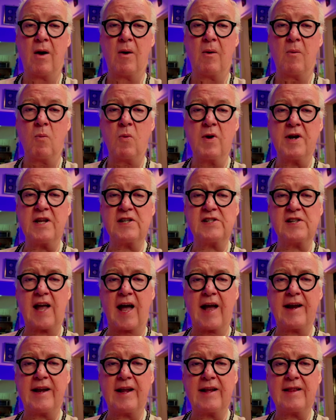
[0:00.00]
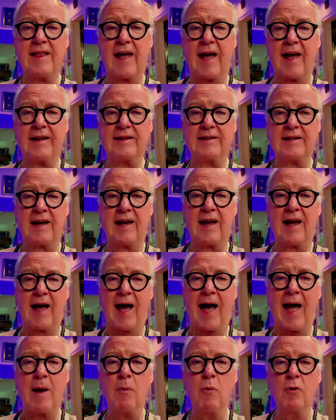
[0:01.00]
We decided that
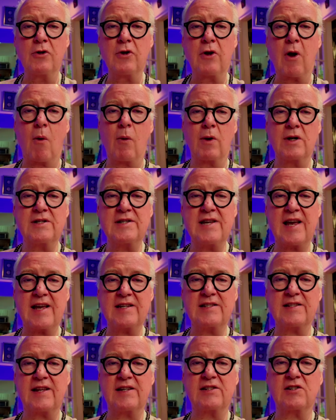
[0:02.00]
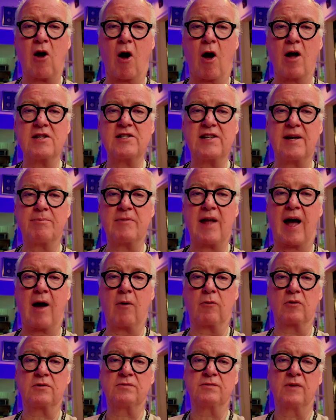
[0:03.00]
I would go and test this concept
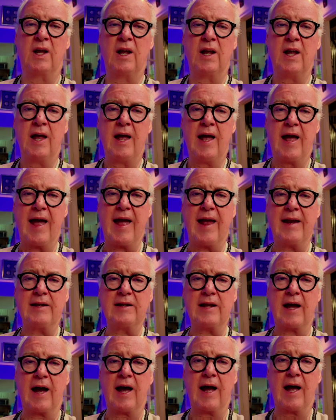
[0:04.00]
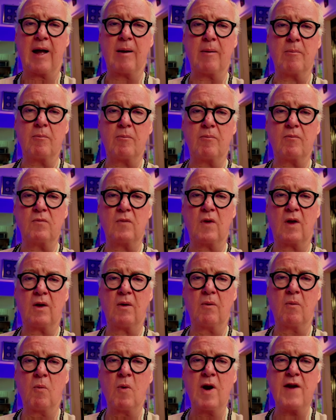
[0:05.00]
out. And
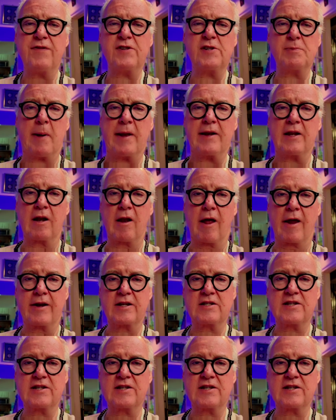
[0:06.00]
we've spent a lot of